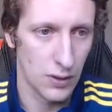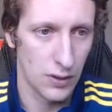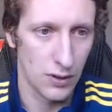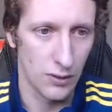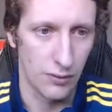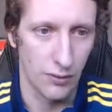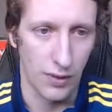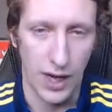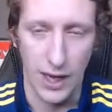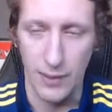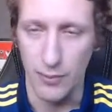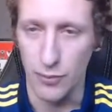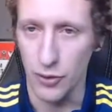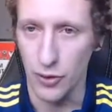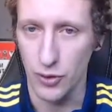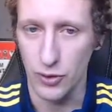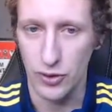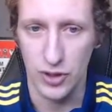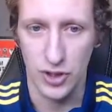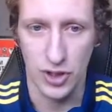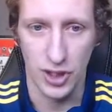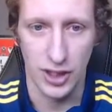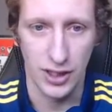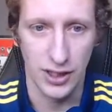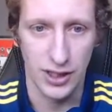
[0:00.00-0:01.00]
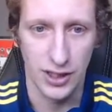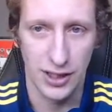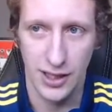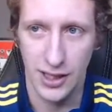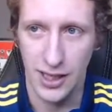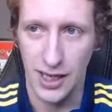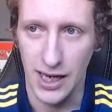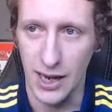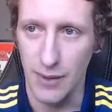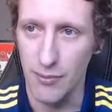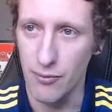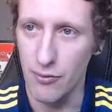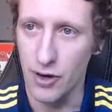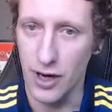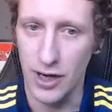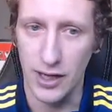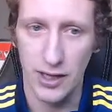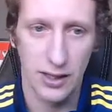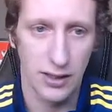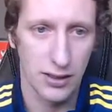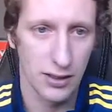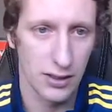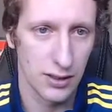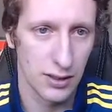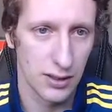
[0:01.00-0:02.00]
Right, Marucci, Emre,
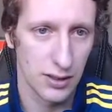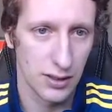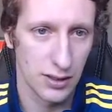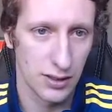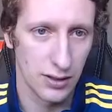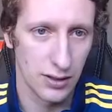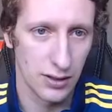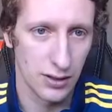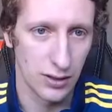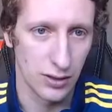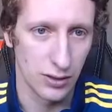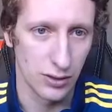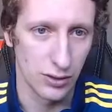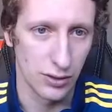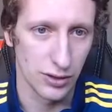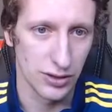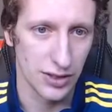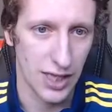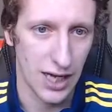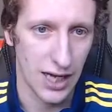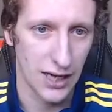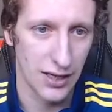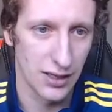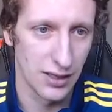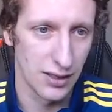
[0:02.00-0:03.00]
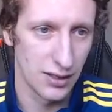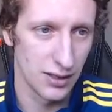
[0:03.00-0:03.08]
Ozan,